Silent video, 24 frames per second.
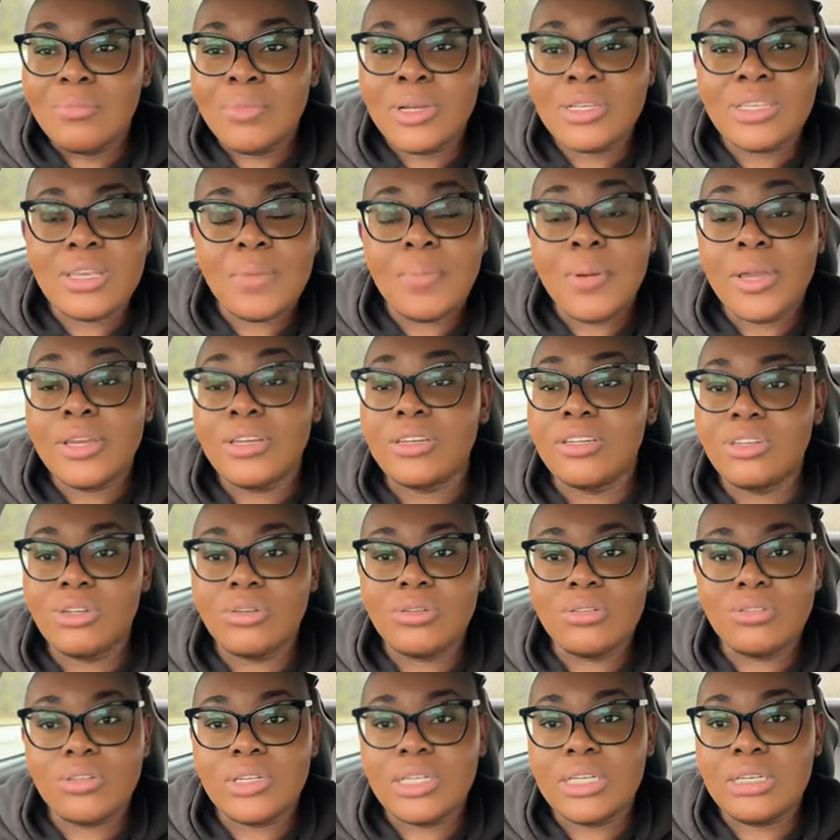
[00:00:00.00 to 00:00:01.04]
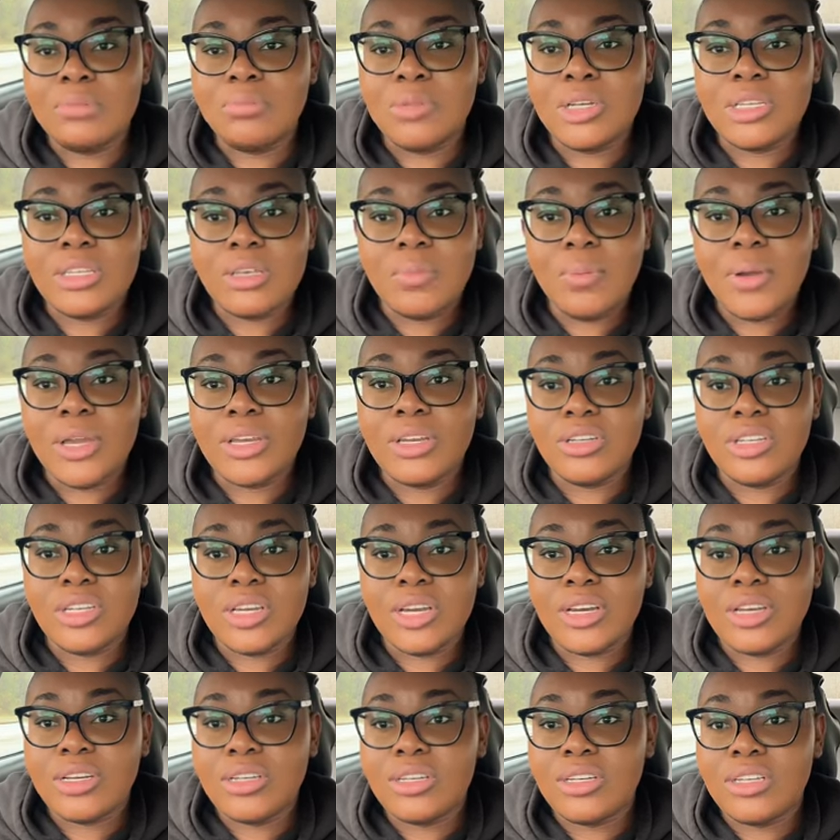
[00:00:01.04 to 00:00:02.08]
Mercy upon your children. Mercy upon your
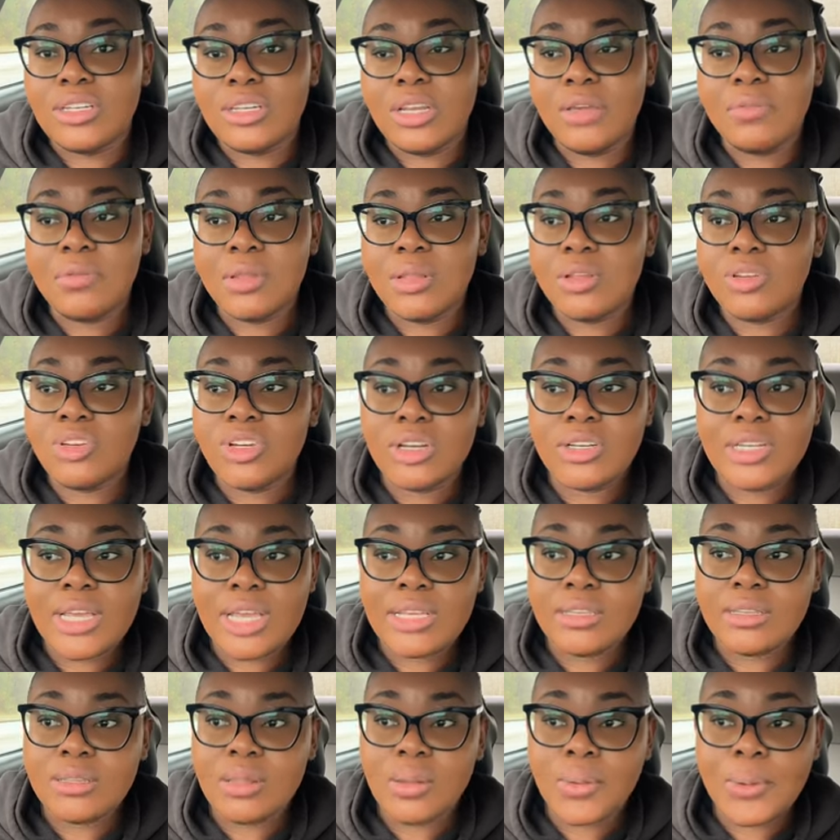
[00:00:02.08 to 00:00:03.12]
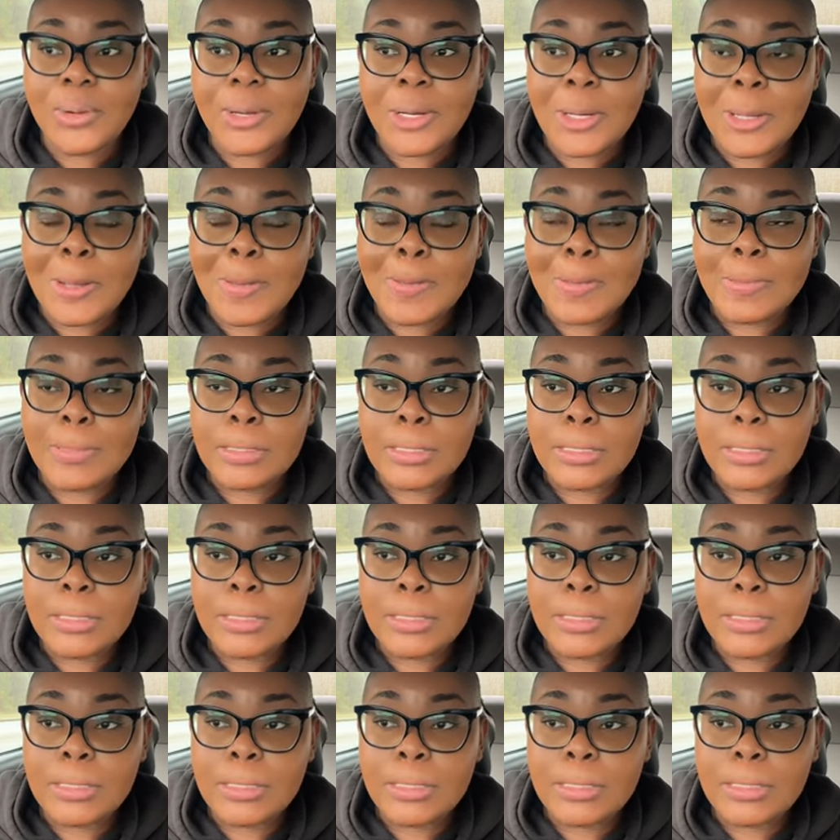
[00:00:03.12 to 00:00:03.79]
church. Even though the church hates the Lord.